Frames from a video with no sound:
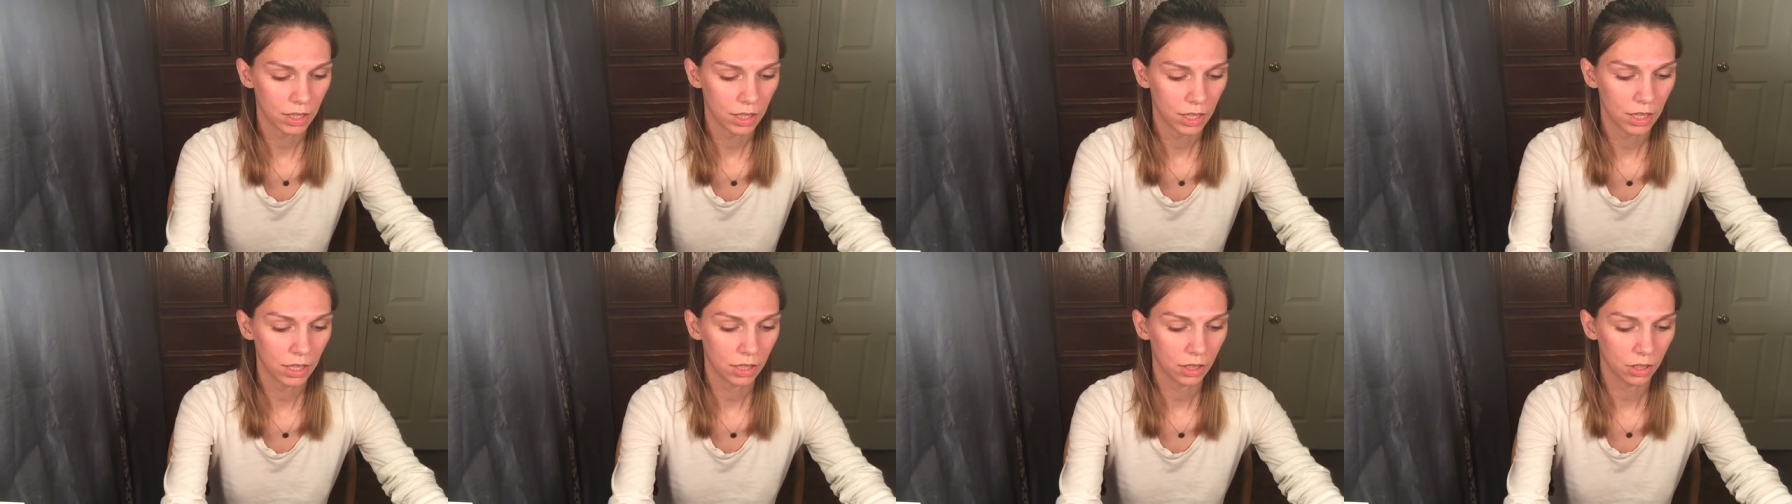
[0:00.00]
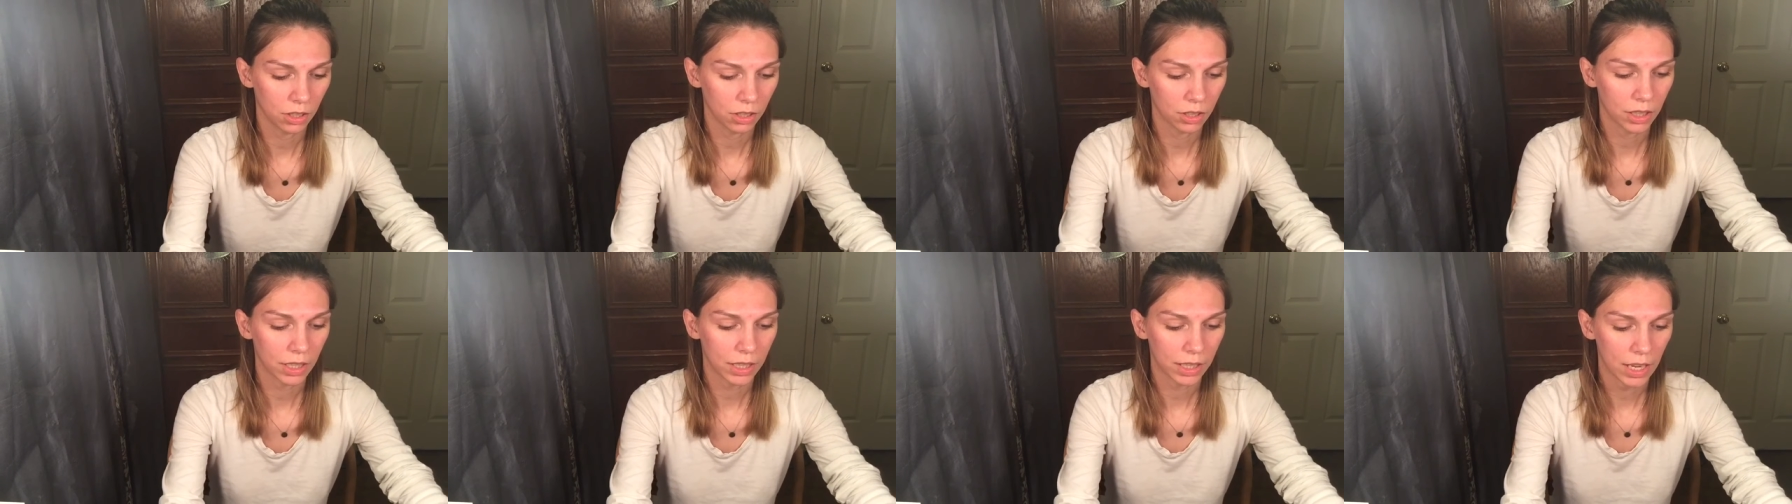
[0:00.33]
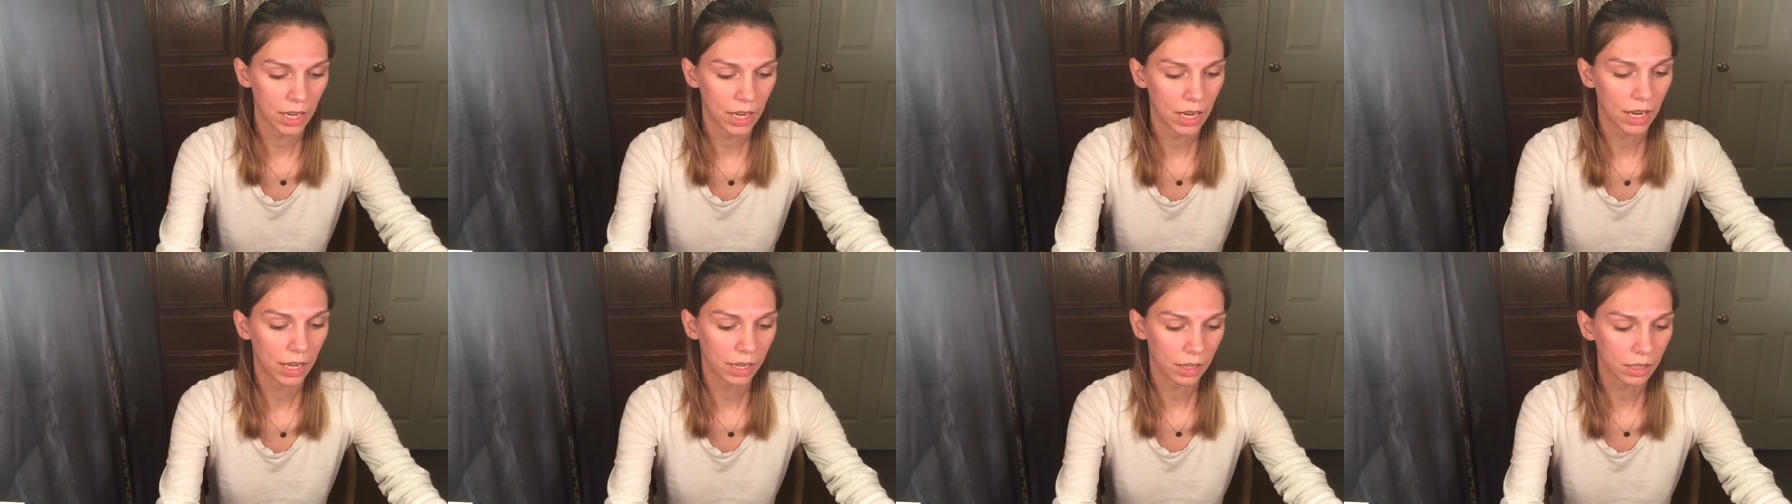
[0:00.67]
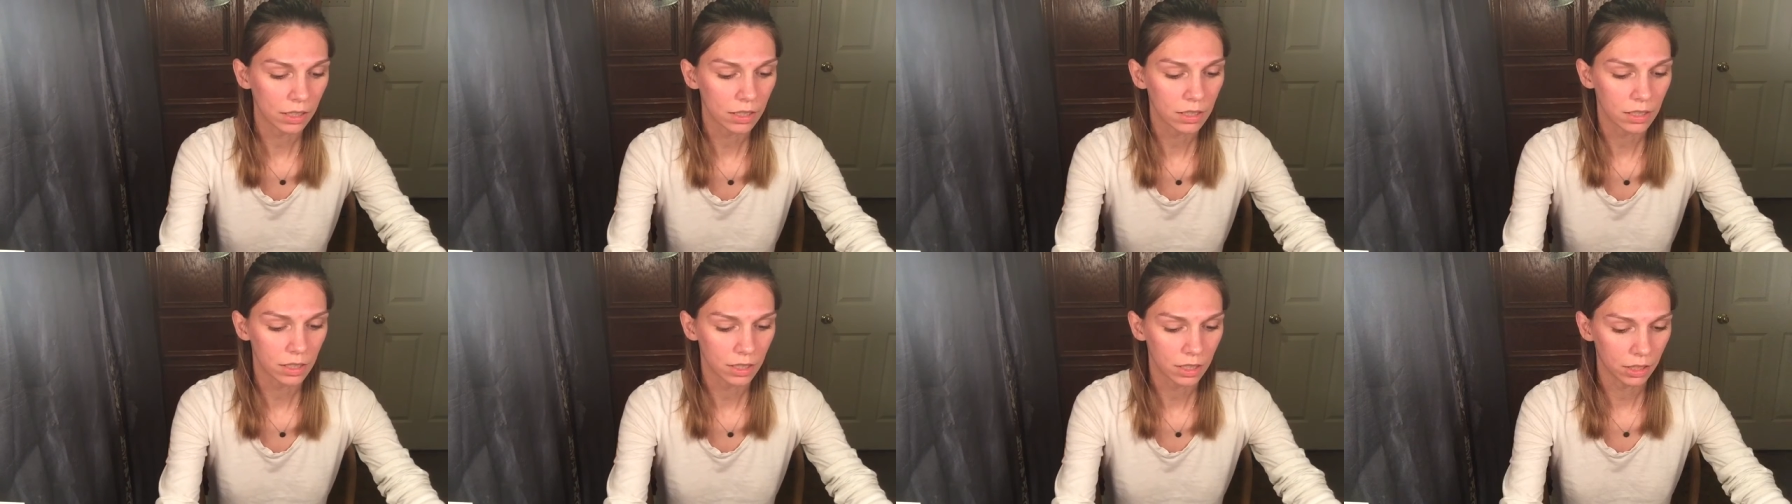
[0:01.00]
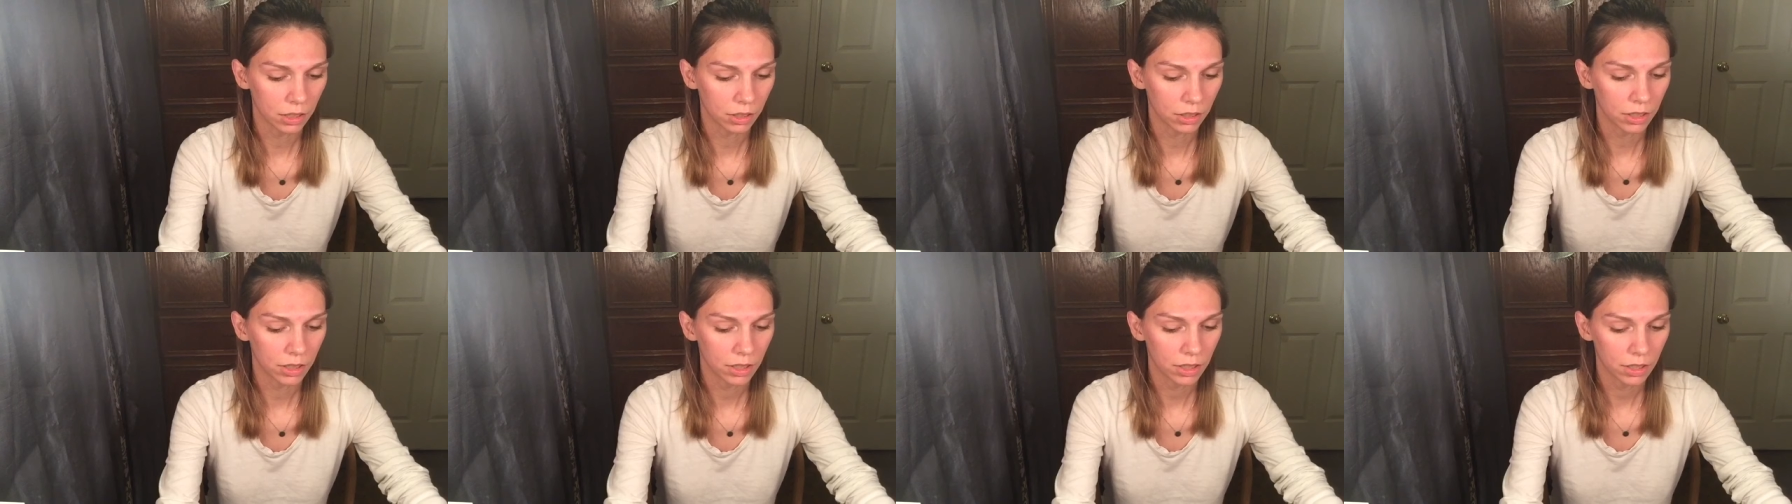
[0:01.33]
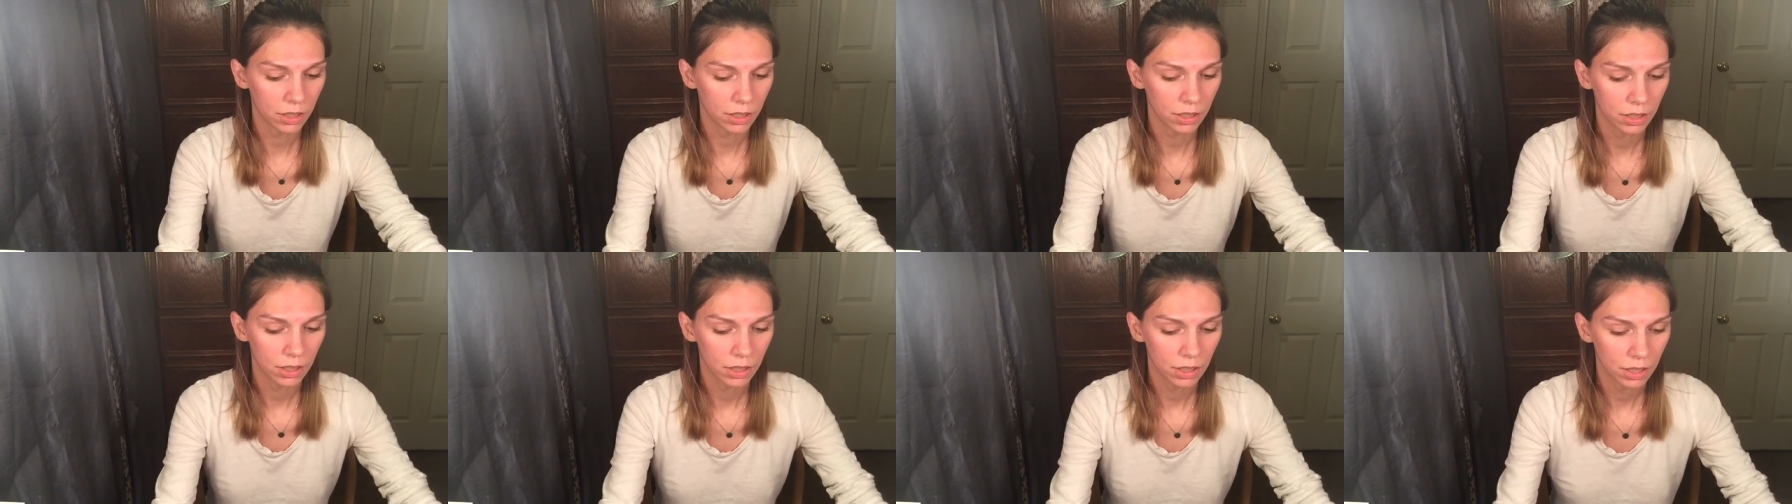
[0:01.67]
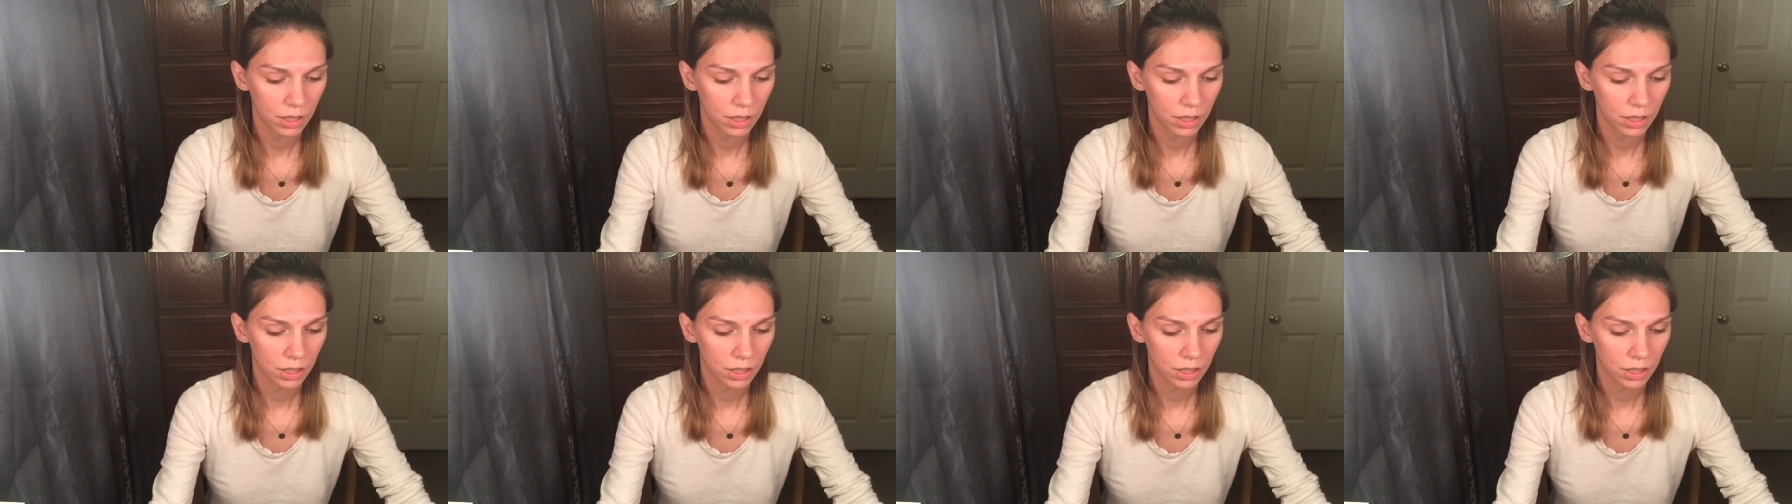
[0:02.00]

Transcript: it looked like I had a concealer.